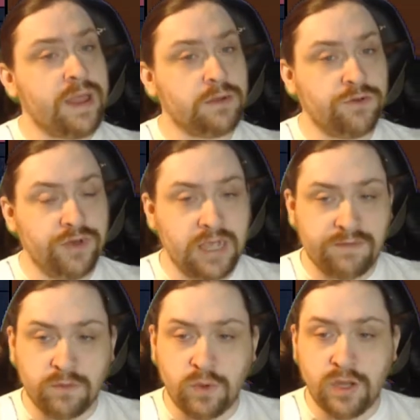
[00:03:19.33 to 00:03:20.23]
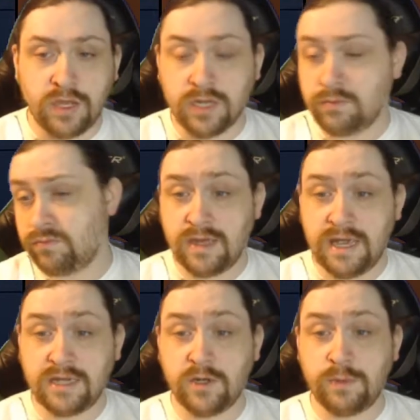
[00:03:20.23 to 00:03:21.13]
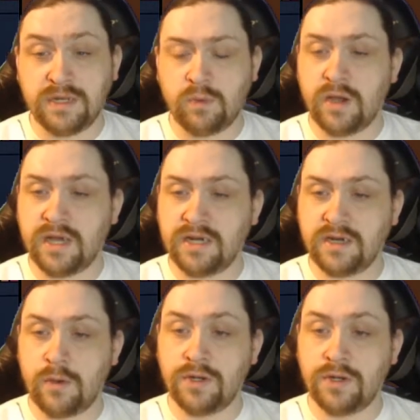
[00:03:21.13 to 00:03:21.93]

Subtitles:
out to drink after work and he's too busy working to go and